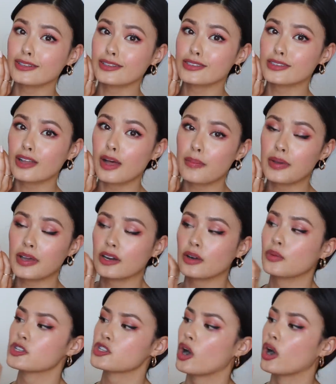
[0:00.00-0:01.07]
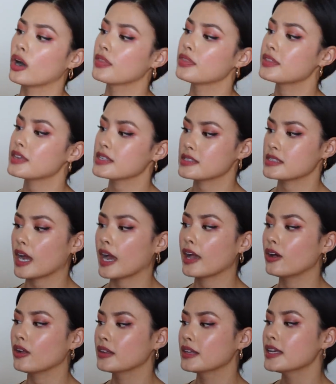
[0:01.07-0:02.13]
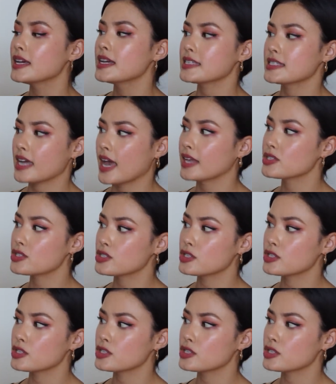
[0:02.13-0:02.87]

looks a lot better, which on this style tends